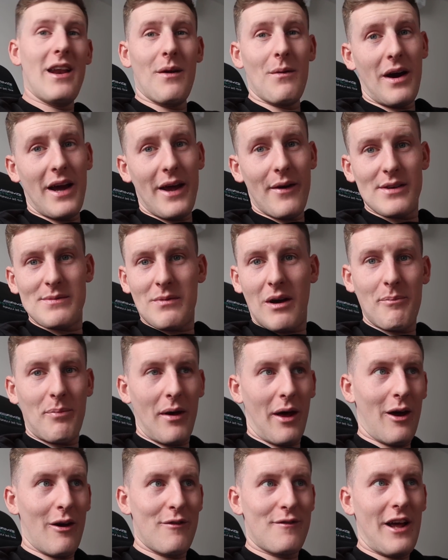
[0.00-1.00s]
Anyway, it was my
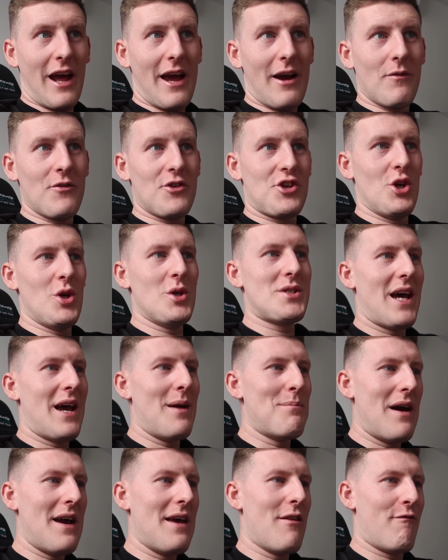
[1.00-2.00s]
birthday on
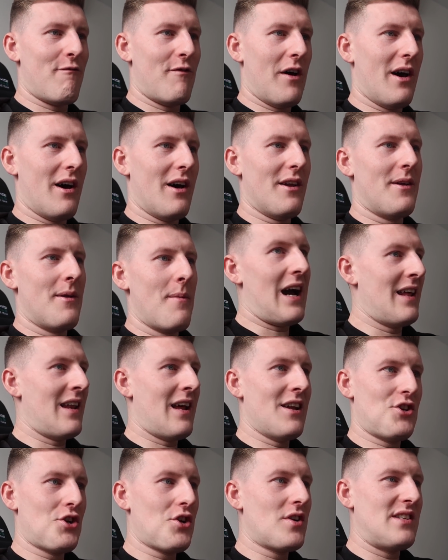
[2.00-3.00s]
Tuesday, May the 3rd. And
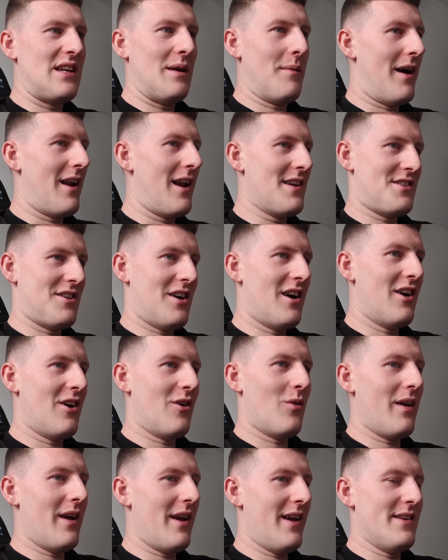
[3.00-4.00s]
as you can see by this
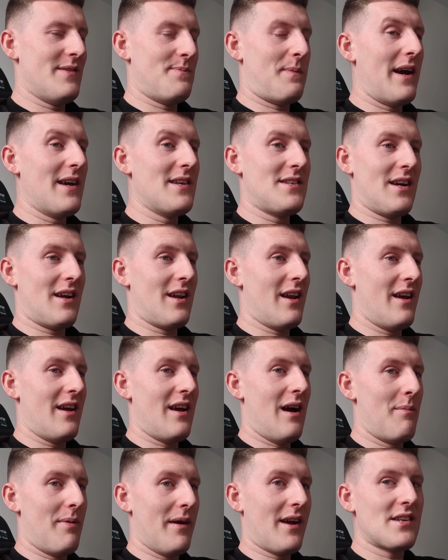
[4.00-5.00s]
title, it is basically
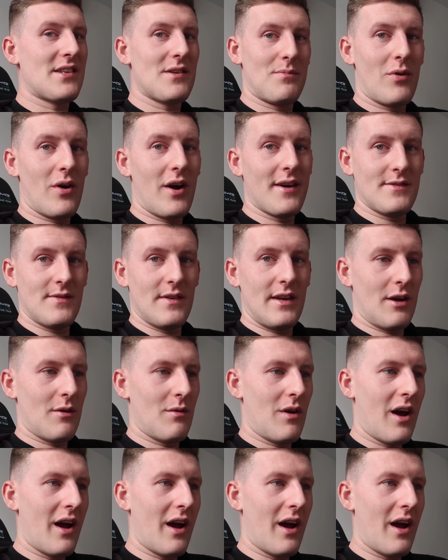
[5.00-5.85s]
a big surprise video.